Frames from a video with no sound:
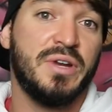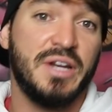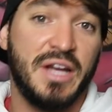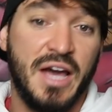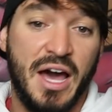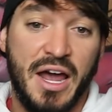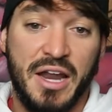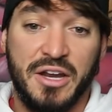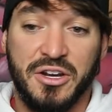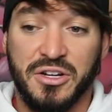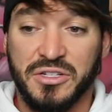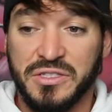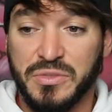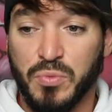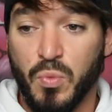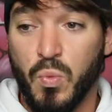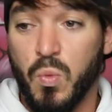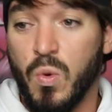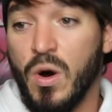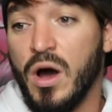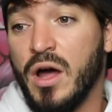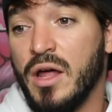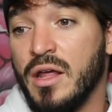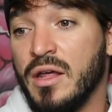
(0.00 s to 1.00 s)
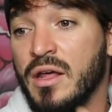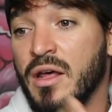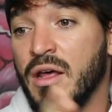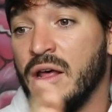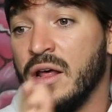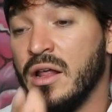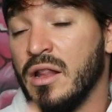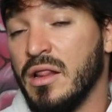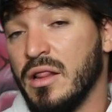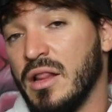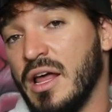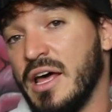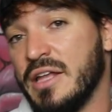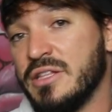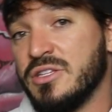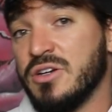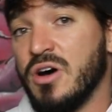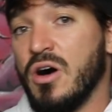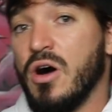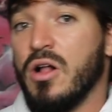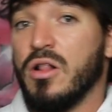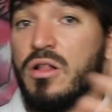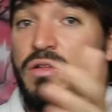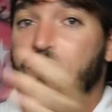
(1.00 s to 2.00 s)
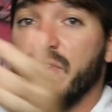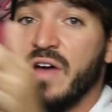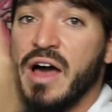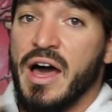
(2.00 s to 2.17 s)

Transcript: and kind of just what led to all of